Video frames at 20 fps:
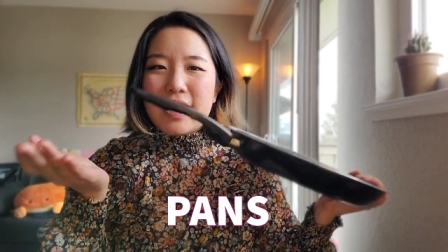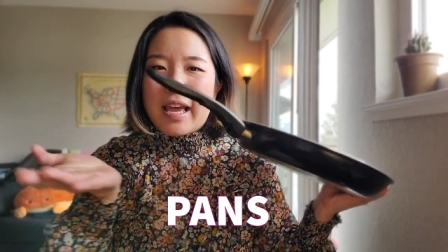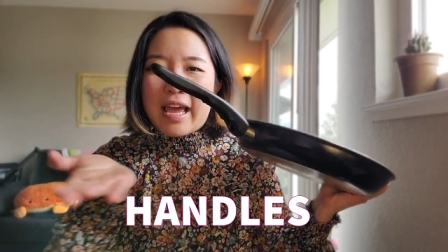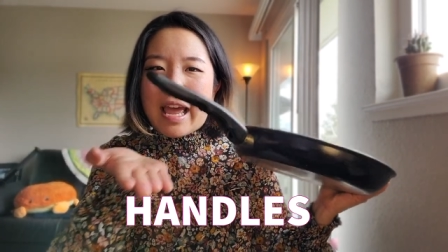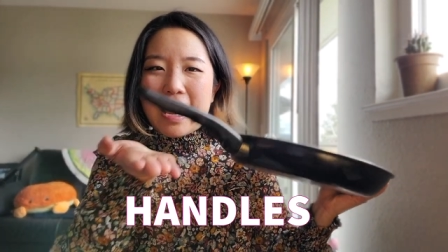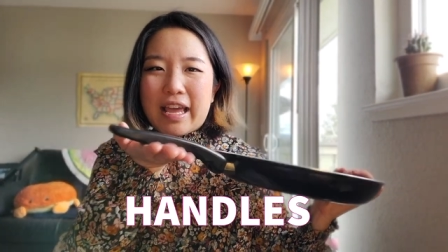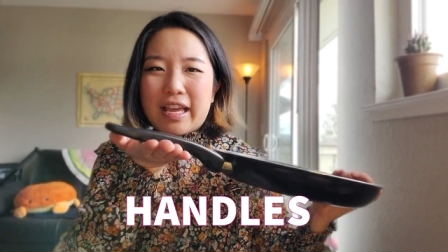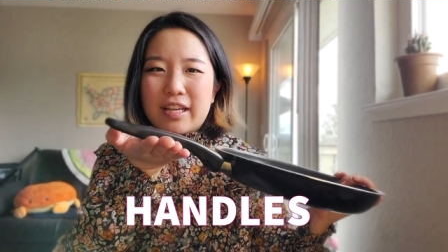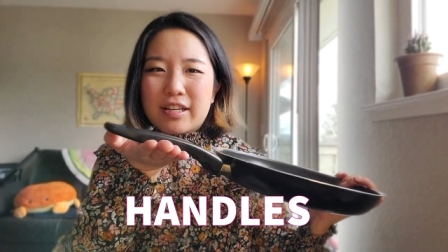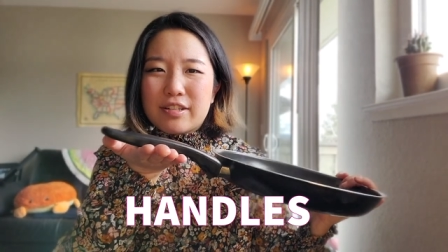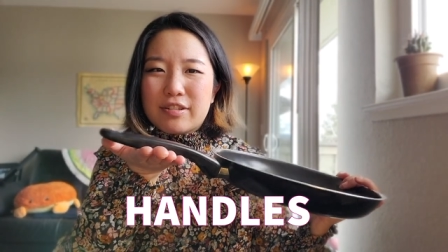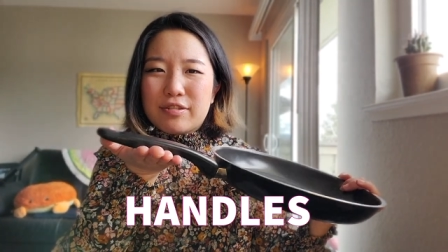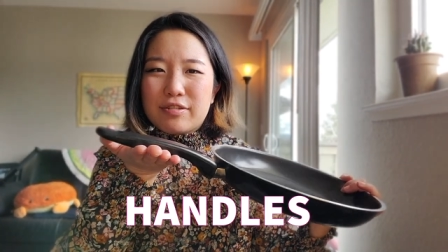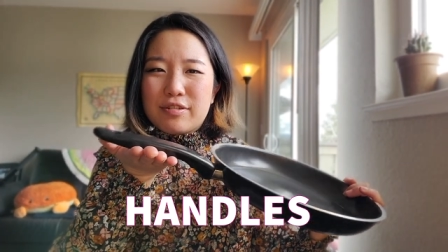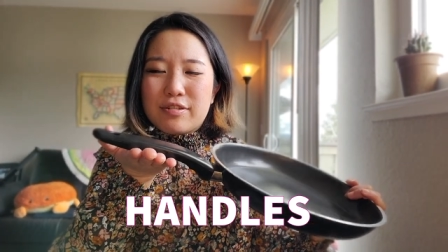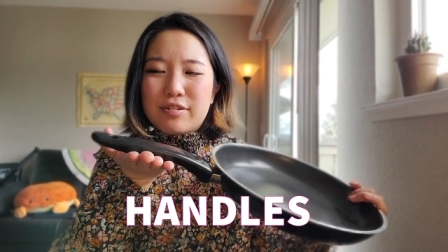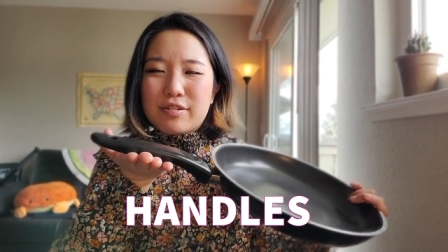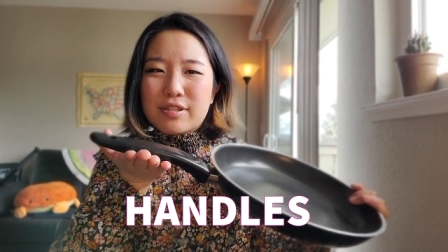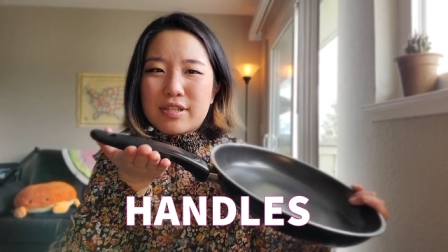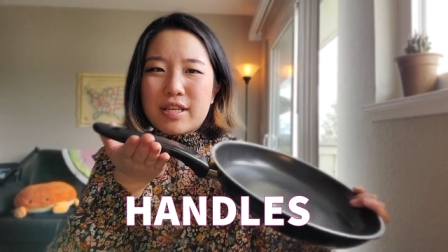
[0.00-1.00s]

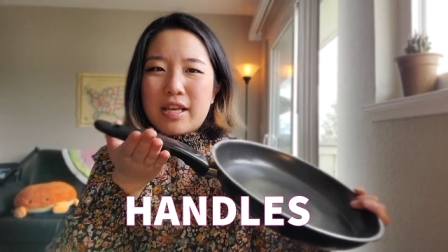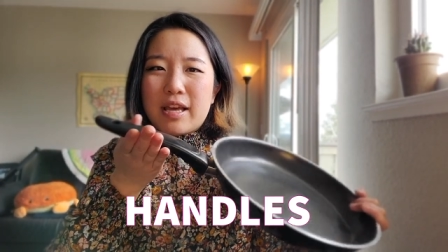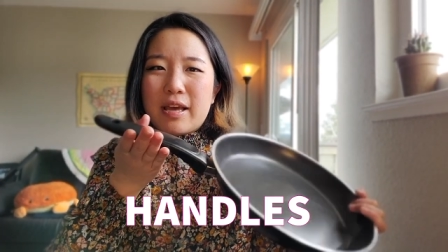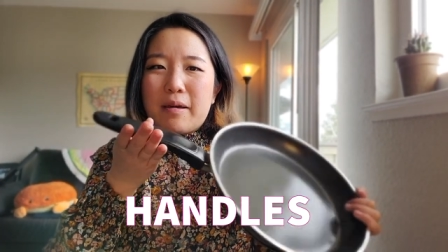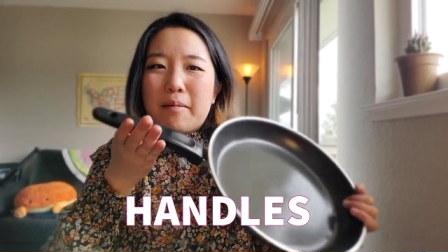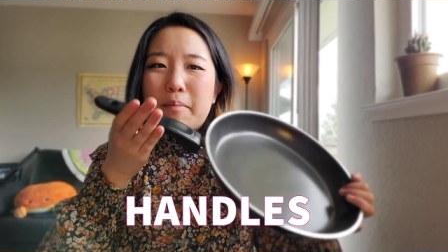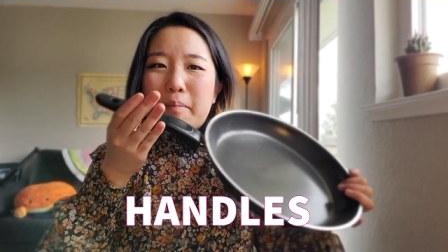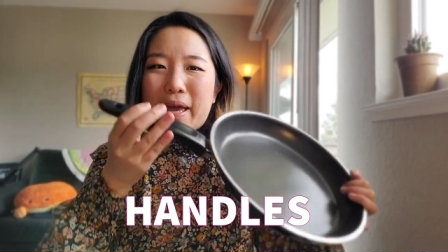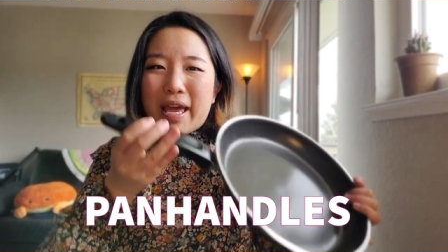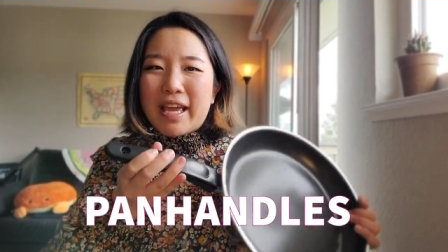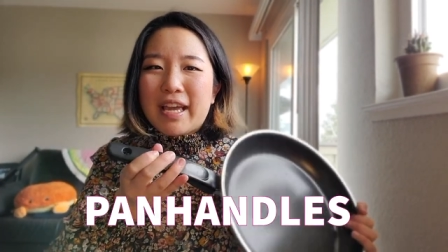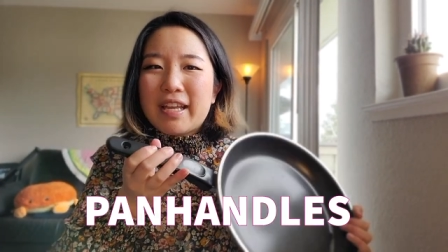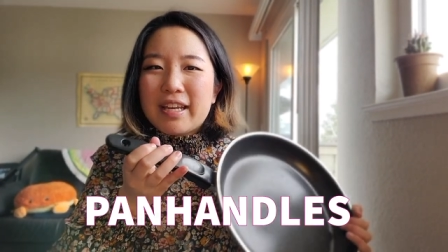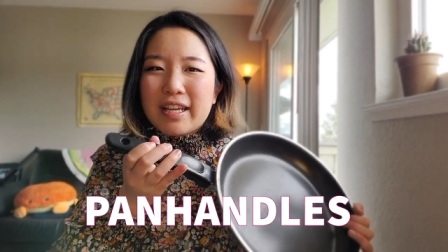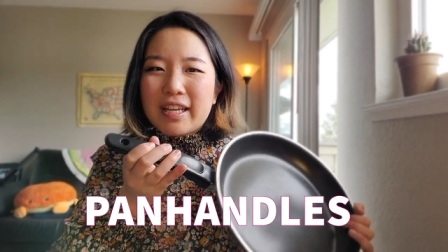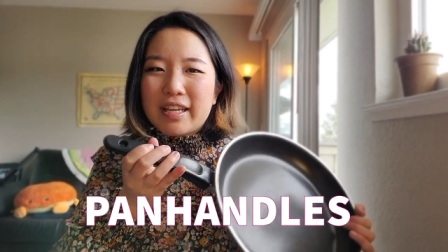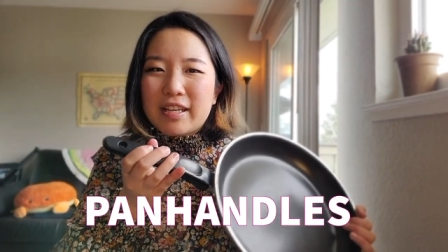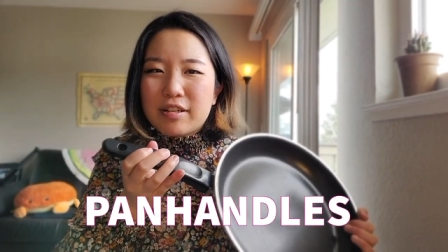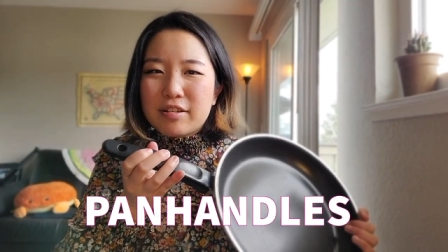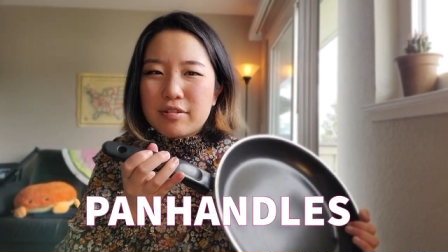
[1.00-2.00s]
handles,
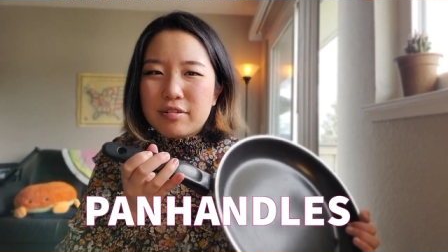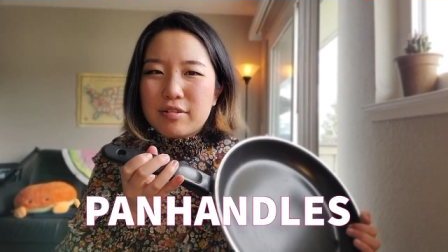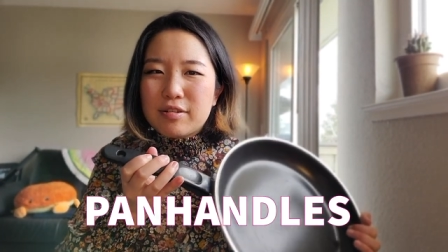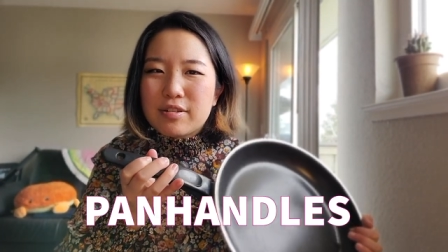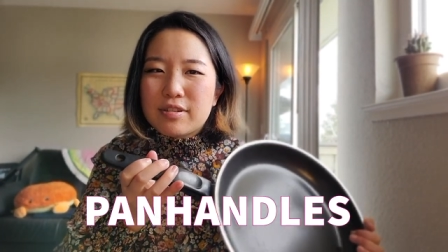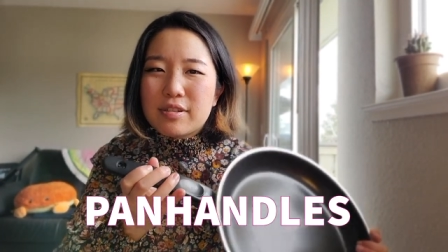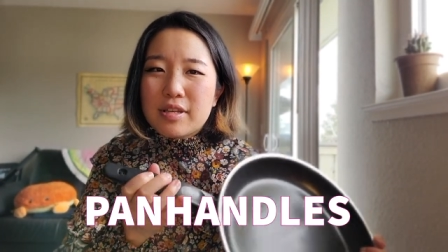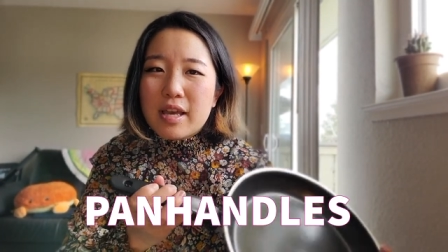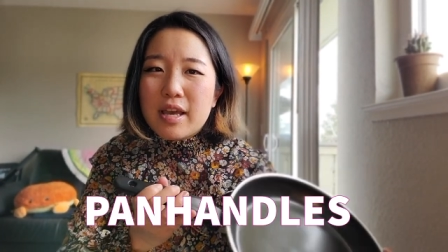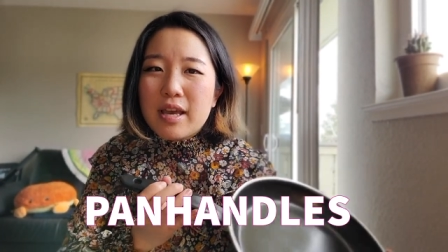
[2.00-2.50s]
panhandles,